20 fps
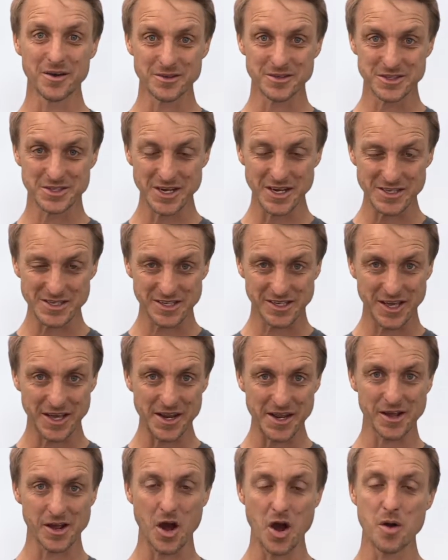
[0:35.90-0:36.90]
just
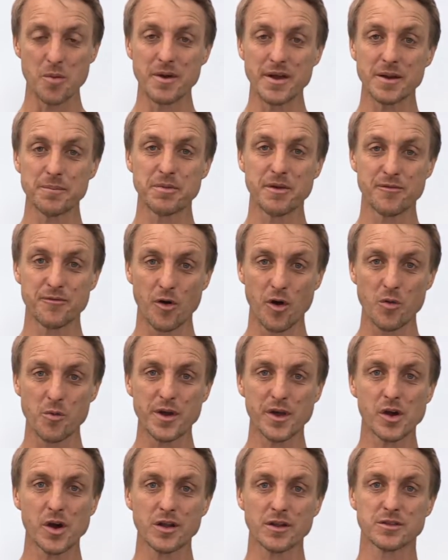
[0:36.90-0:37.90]
getting home, and before we
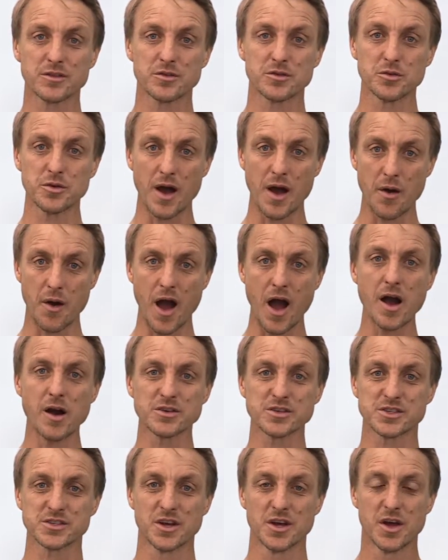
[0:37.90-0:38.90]
got to our
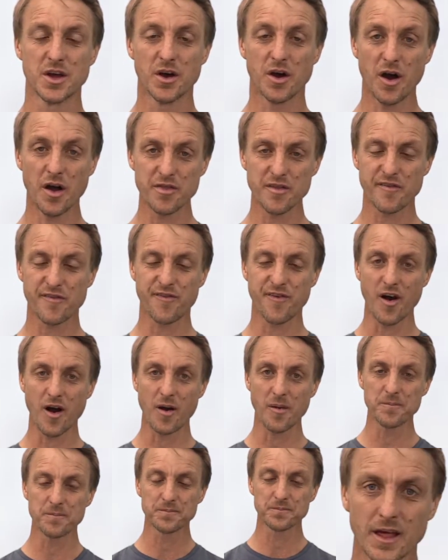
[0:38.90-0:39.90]
house on the
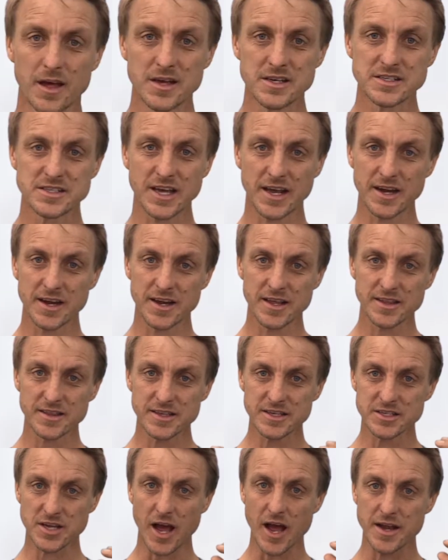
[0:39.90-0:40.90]
farm, suddenly
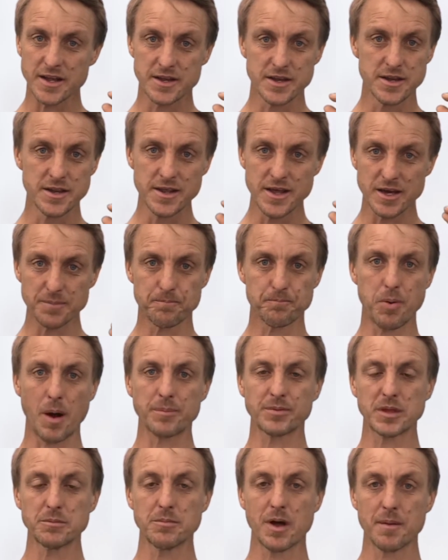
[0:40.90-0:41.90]
this idea
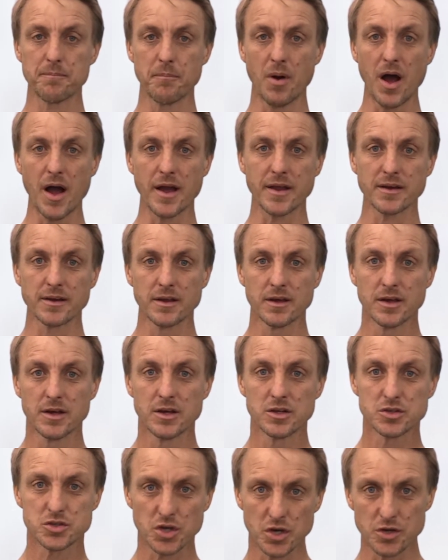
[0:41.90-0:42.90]
popped in my mind:
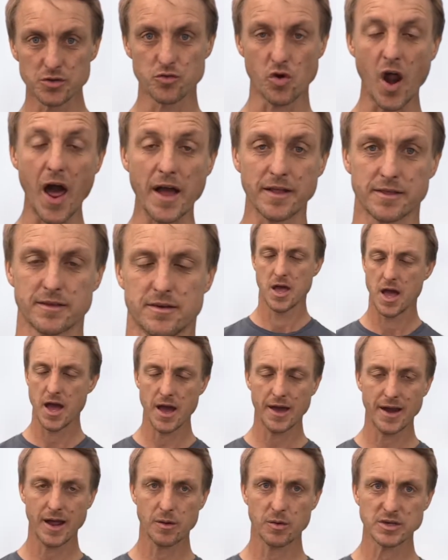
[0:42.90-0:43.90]
turn right.
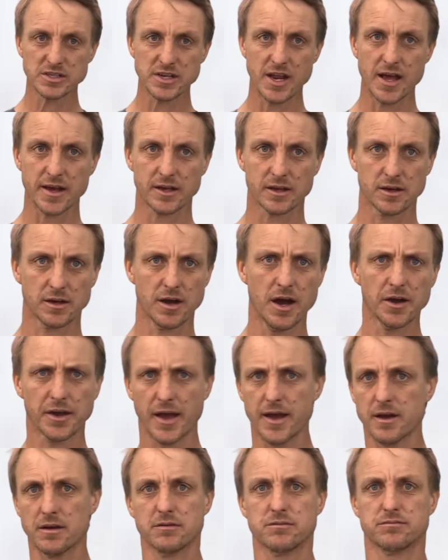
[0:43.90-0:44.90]
And I was like,
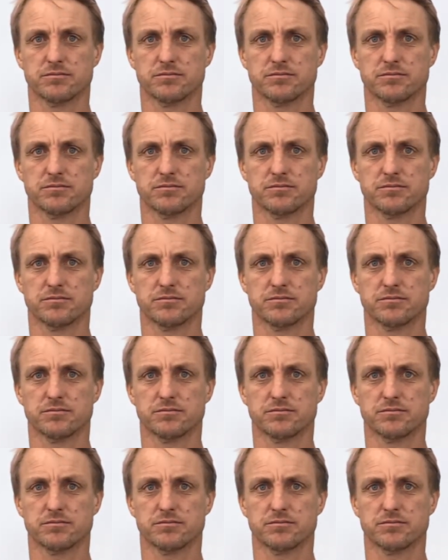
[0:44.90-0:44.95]
okay,